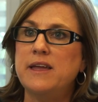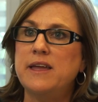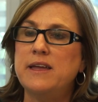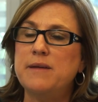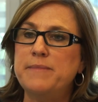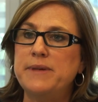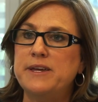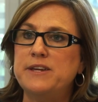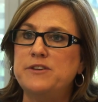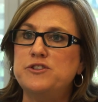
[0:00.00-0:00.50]

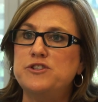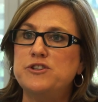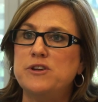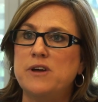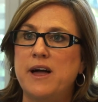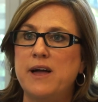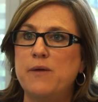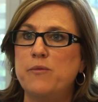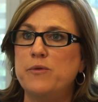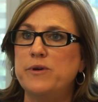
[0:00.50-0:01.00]
image,
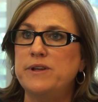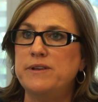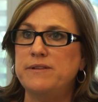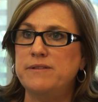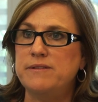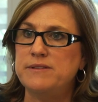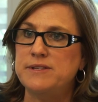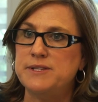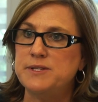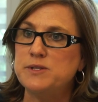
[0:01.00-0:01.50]
I
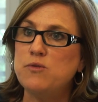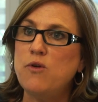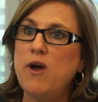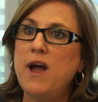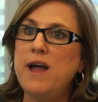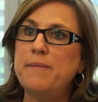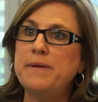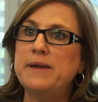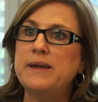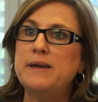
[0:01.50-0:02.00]
would
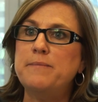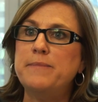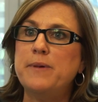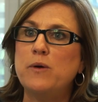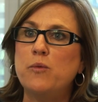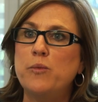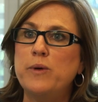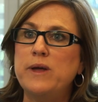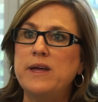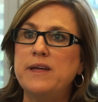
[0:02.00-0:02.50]
describe it,
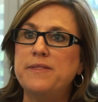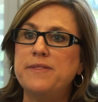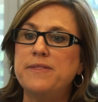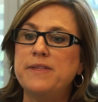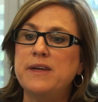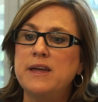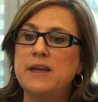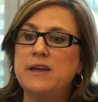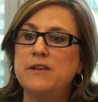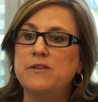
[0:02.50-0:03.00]
but
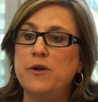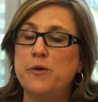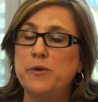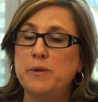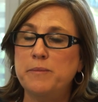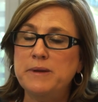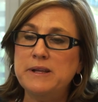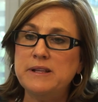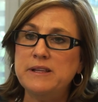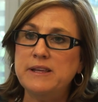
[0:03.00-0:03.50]
with
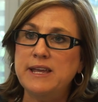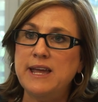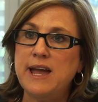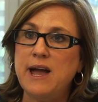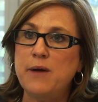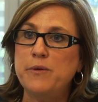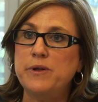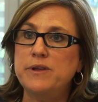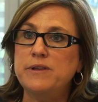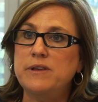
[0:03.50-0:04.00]
Notability,
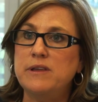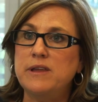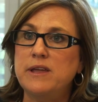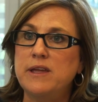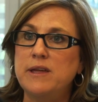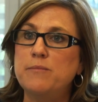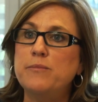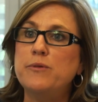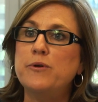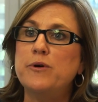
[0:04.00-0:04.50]
I would
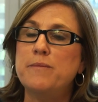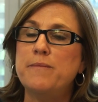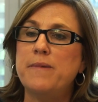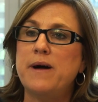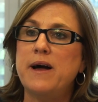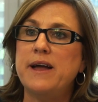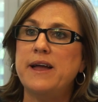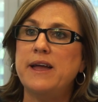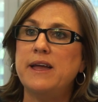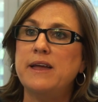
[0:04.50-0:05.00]
input
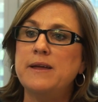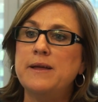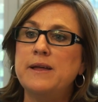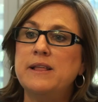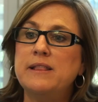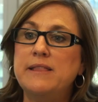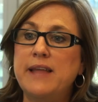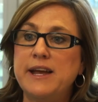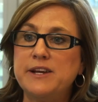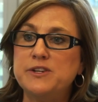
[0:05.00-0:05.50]
my
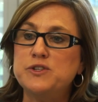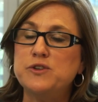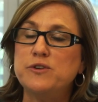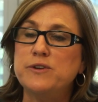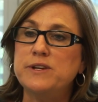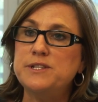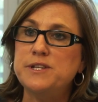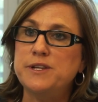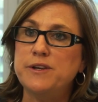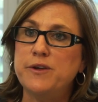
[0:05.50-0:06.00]

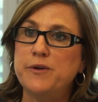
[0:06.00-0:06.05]
lecture into